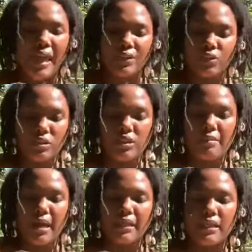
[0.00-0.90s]
Naturally,
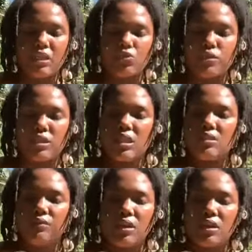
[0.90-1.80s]
my need to
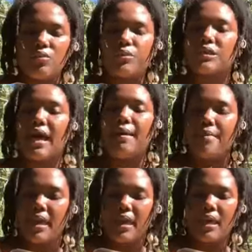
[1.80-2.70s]
receive love was not
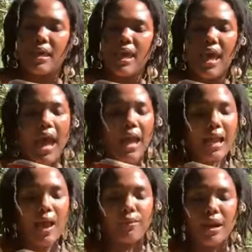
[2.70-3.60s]
met. I
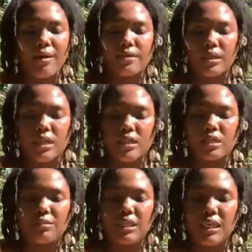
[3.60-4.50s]
got what I was
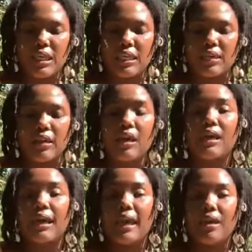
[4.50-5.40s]
accustomed to getting
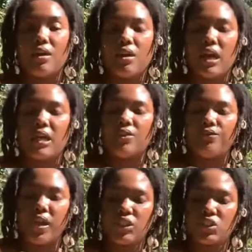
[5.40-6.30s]
care, and
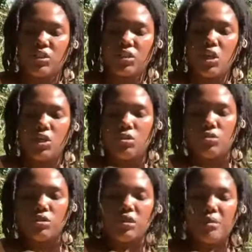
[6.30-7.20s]
affection,
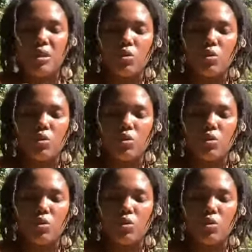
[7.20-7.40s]
usually